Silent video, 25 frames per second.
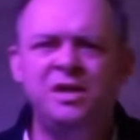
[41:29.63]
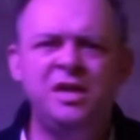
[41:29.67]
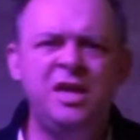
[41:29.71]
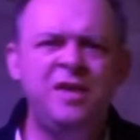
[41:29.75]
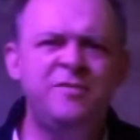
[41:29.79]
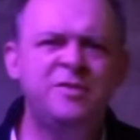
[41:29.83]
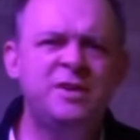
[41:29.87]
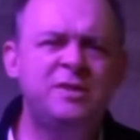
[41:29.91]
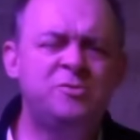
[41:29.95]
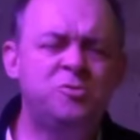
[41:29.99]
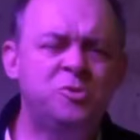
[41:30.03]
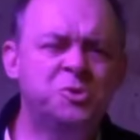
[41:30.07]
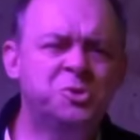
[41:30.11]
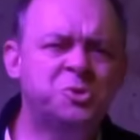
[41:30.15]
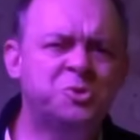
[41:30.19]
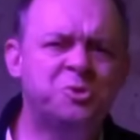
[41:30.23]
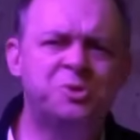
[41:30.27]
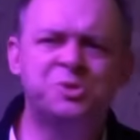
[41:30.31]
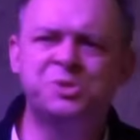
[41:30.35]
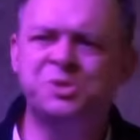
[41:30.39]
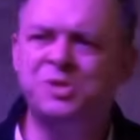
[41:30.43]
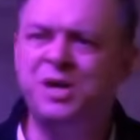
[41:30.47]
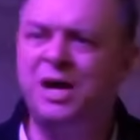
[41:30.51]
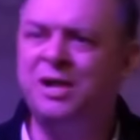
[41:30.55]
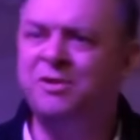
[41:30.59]
even
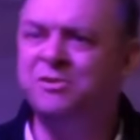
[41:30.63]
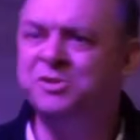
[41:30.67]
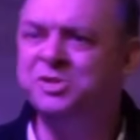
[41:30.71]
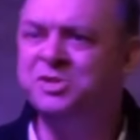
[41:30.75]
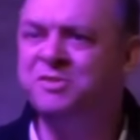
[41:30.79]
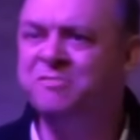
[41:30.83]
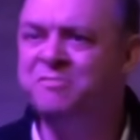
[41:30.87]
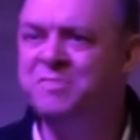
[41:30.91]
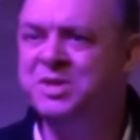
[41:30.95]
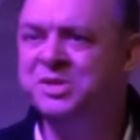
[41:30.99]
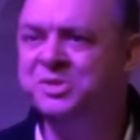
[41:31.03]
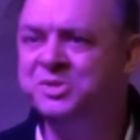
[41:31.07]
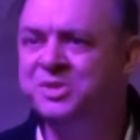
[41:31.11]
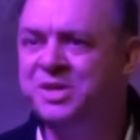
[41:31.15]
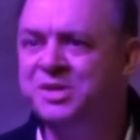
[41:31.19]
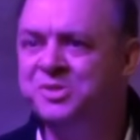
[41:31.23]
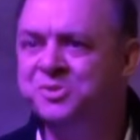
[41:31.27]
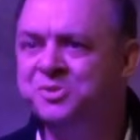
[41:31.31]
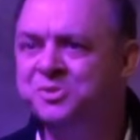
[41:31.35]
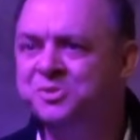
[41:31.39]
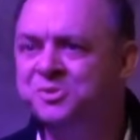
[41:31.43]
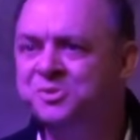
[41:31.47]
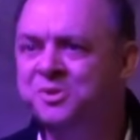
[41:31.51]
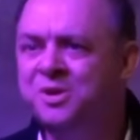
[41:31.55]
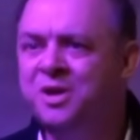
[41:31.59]
Husserl scholars have missed
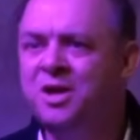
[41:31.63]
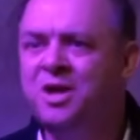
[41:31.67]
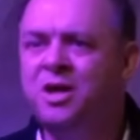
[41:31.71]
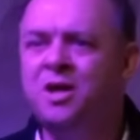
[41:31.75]
this.